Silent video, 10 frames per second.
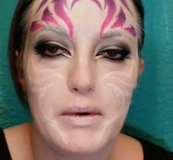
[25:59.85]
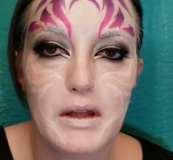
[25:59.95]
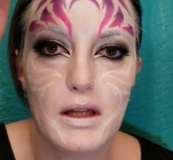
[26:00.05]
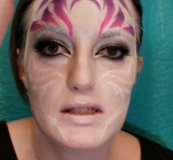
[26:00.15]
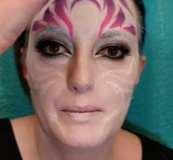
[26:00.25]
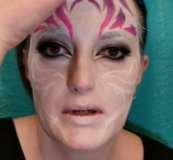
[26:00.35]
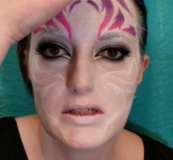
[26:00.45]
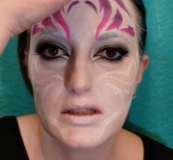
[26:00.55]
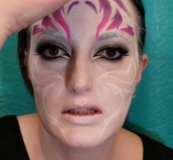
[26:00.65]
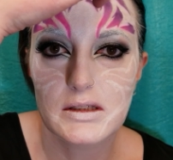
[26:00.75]

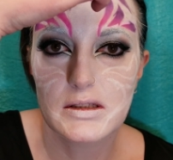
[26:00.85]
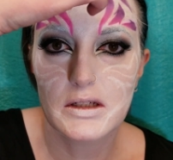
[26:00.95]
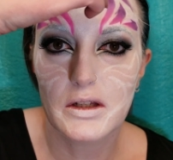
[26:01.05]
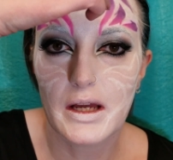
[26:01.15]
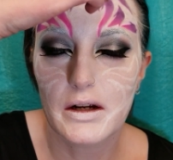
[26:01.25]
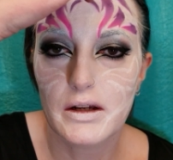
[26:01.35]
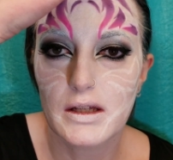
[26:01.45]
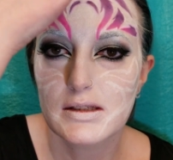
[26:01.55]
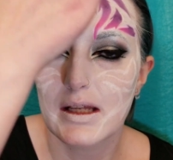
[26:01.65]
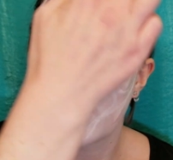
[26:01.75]
Especially these little
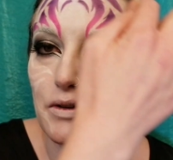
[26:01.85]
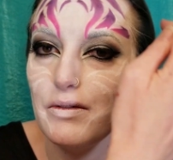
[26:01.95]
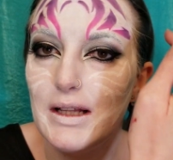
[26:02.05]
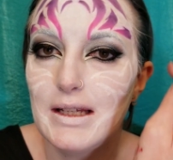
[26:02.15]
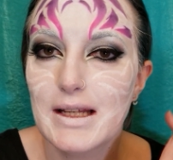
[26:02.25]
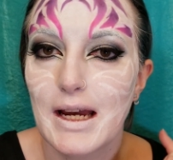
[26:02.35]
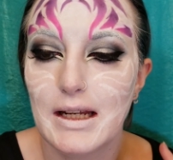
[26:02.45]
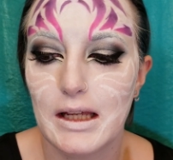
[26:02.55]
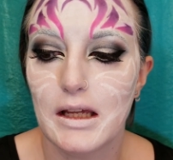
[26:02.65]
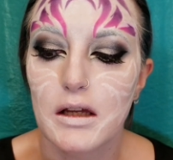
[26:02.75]
areas that get really
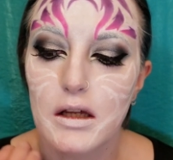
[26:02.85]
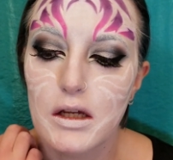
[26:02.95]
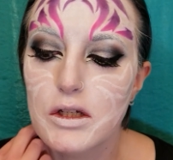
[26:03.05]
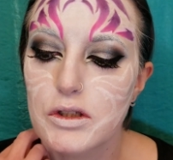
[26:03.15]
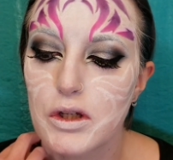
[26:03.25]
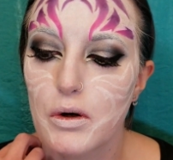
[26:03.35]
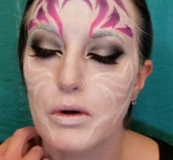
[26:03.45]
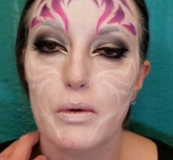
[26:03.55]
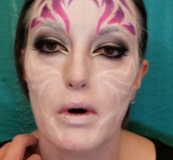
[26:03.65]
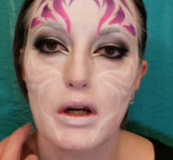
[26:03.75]
tiny. So
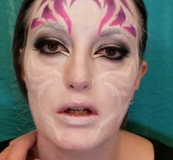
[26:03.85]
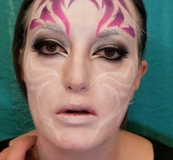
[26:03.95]
you are going to